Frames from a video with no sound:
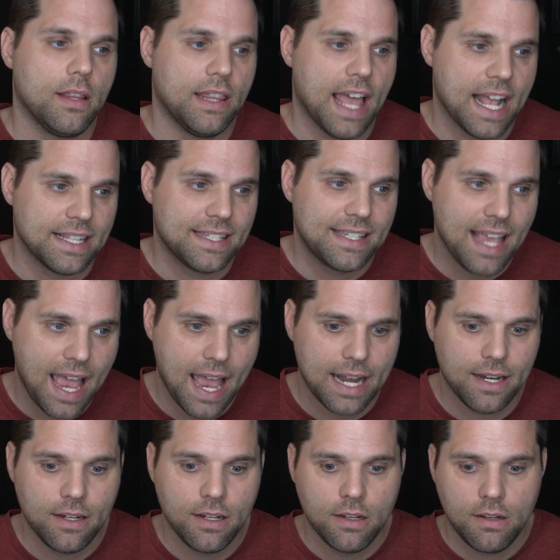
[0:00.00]
That
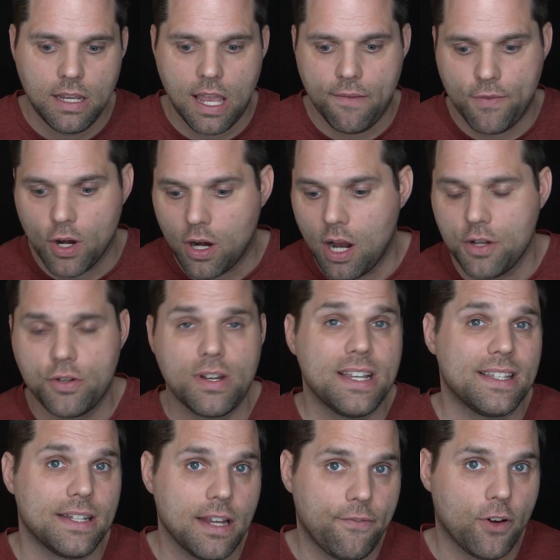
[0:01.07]
said, if your country
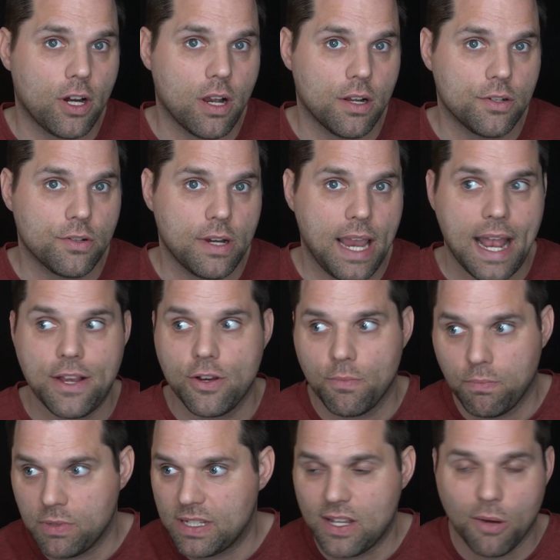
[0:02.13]
is a different country and
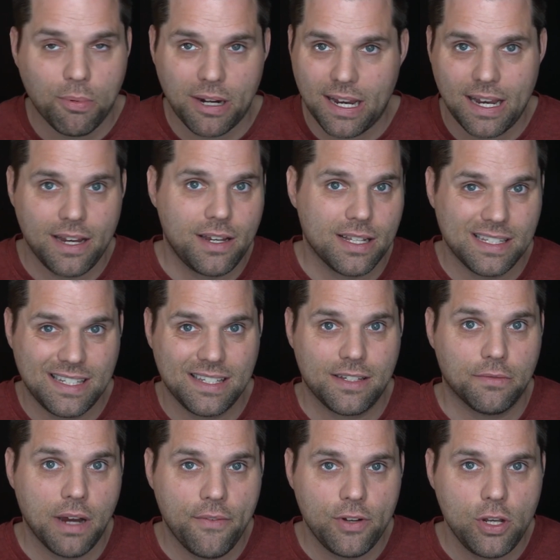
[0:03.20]
you're still bringing in
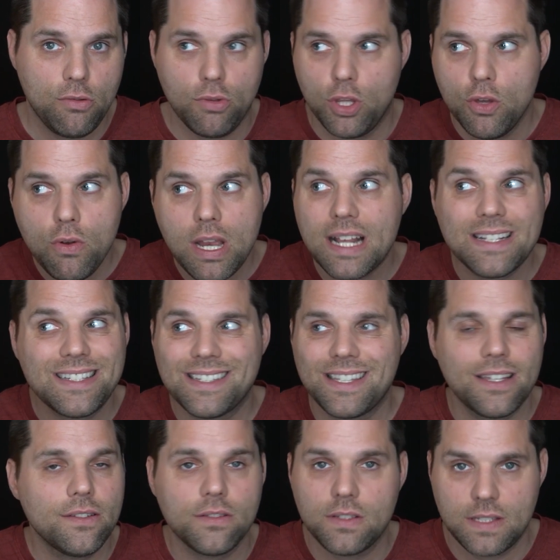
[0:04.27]
consistent revenue, you can
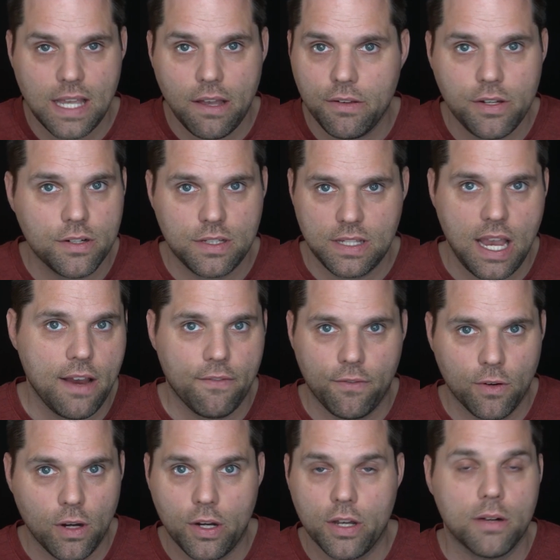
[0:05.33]
still sell your site
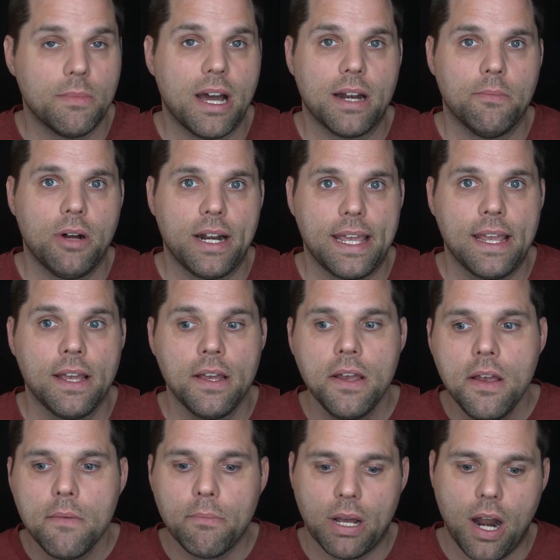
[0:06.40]
for a good amount of money.
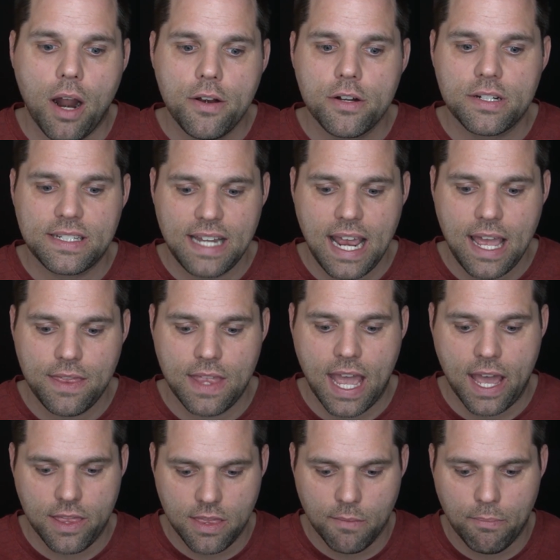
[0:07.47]
But understand
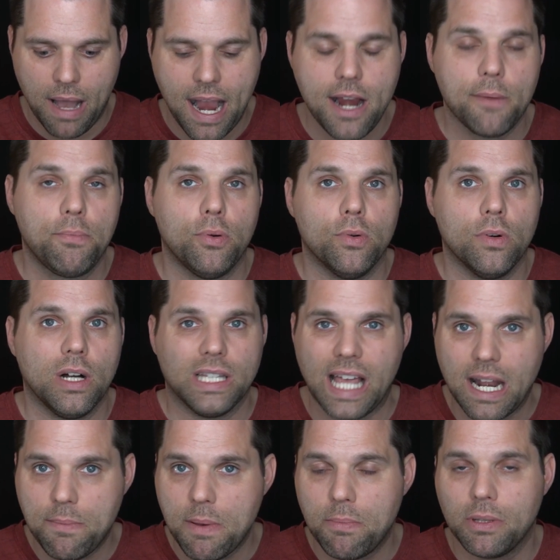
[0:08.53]
that the buyer pool, a
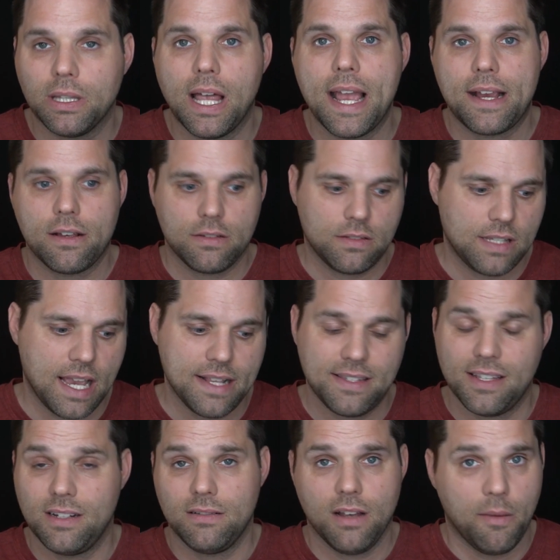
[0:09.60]
lot of people like
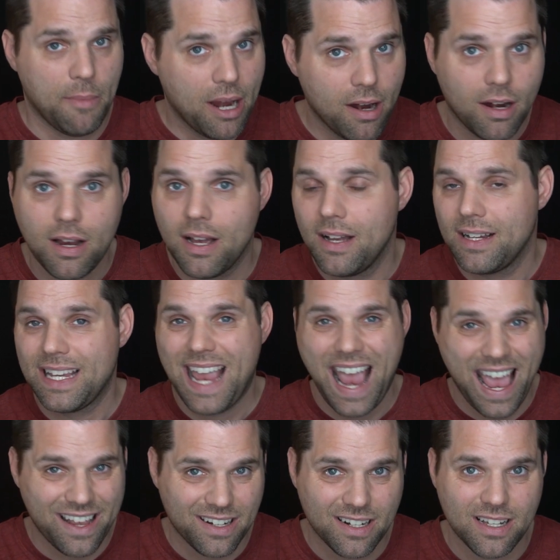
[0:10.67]
sites in America,
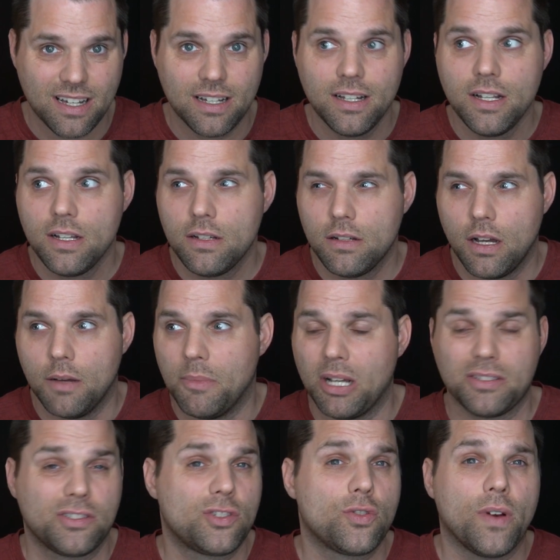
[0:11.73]
Canada,
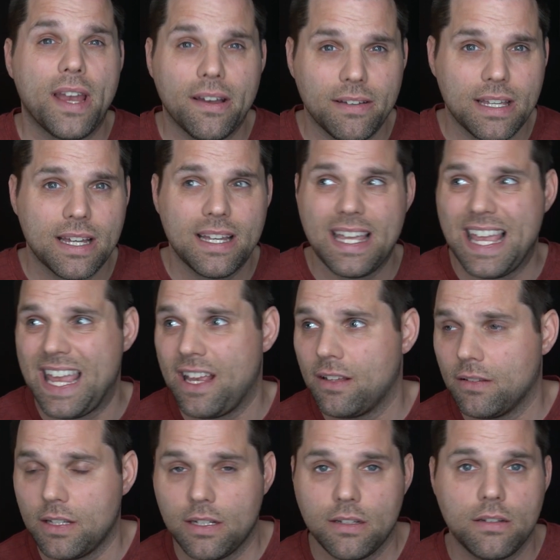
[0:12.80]
Australia,
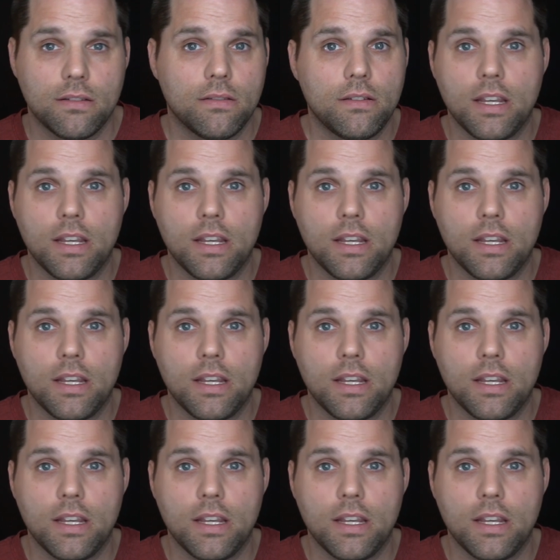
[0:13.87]
England,